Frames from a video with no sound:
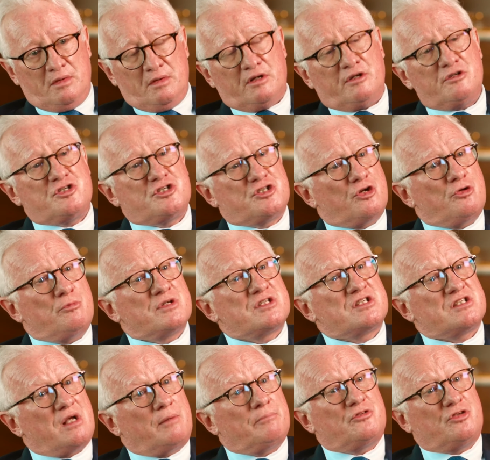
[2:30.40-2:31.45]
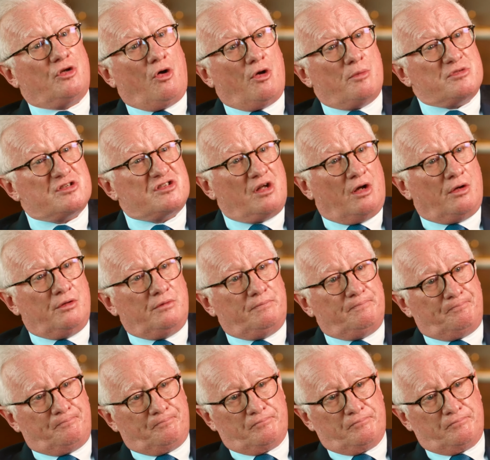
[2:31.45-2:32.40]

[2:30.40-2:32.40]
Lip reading: consumers sometimes don't